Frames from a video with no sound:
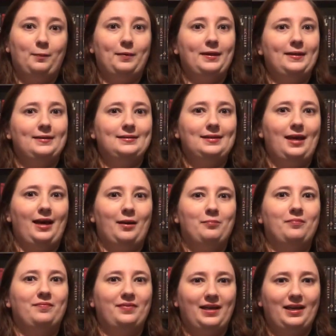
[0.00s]
a pretty good
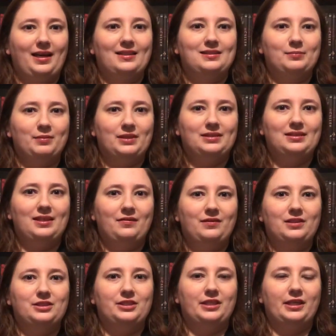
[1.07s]
time. They got some good stuff
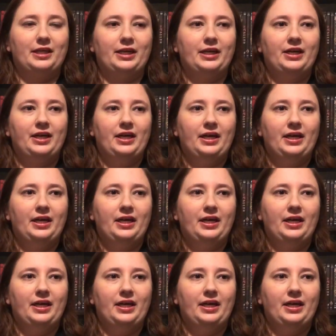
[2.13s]
this year.